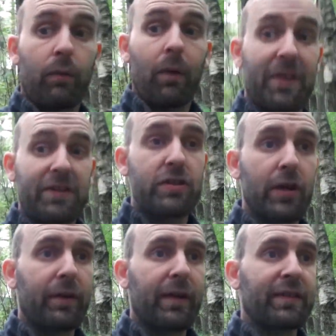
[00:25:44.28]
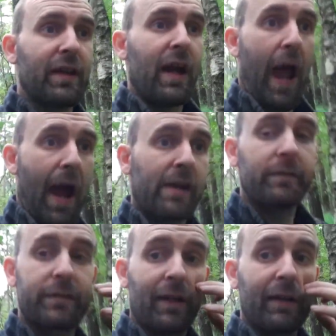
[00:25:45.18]
I was actually doing this,
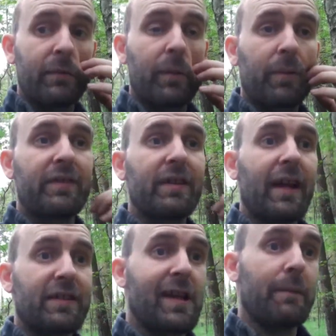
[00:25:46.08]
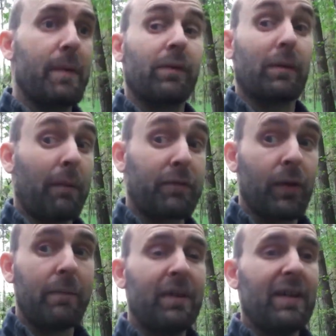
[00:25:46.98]
and my brother did actually get people coming up to
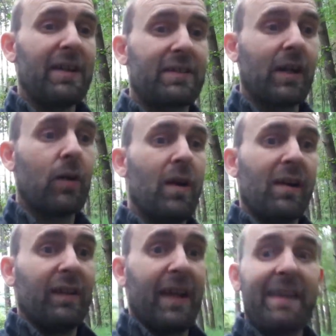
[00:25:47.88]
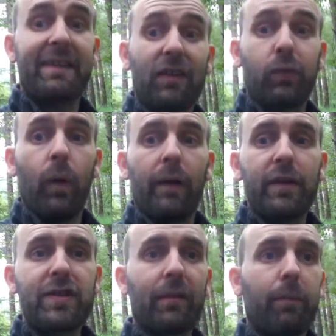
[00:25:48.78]
him. So it does work. The
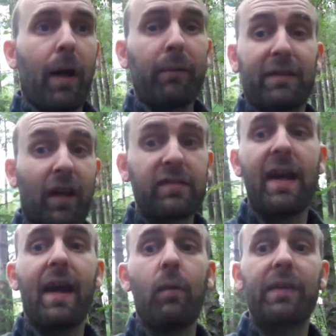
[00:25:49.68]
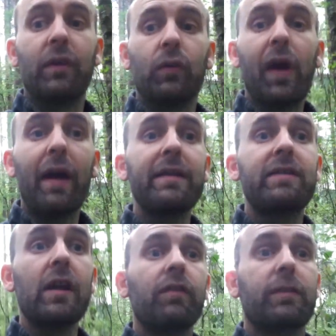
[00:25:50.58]
general public does hear whistles, and they
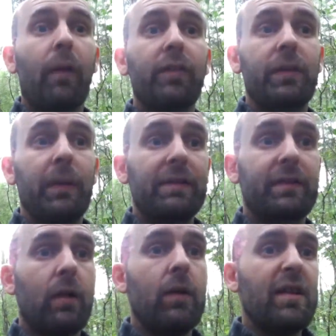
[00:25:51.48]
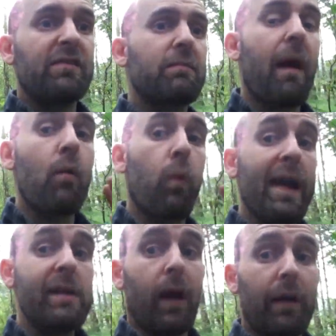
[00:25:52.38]
do respond to it. So it doesn't matter where
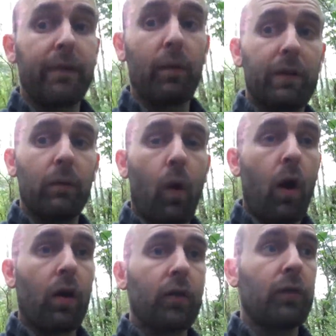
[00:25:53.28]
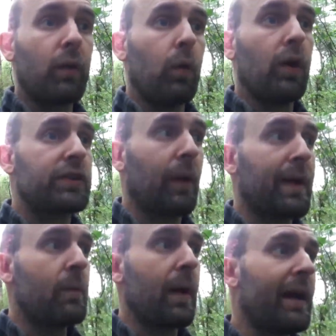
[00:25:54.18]
you are in the wild or in the woods or
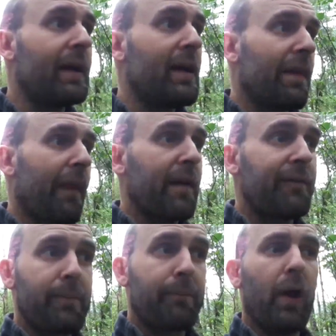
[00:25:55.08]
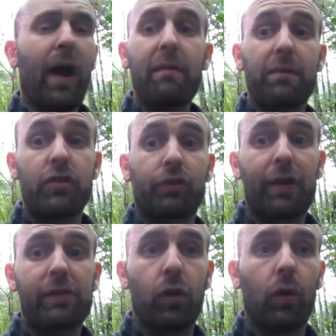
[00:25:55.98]
anywhere. That if you put out a
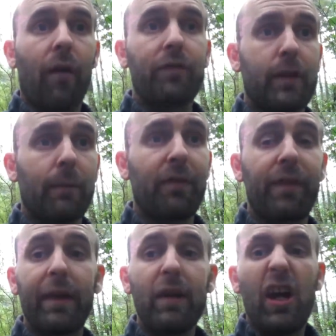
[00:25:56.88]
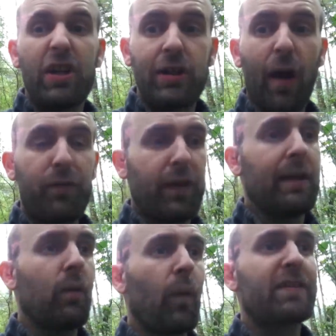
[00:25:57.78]
distress call of something,
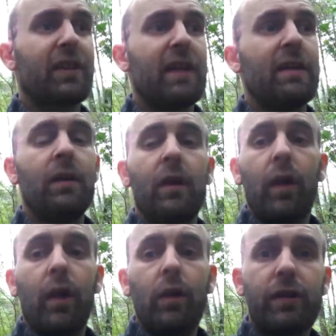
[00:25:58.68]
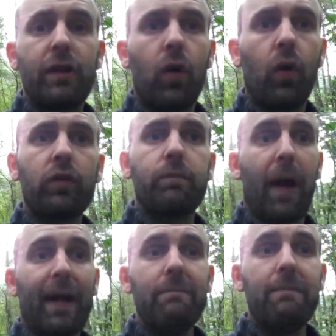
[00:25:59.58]
shouting, whistling, hooting horns,
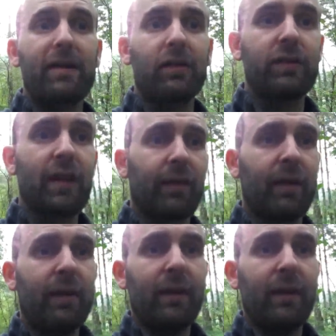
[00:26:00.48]
banging metal together,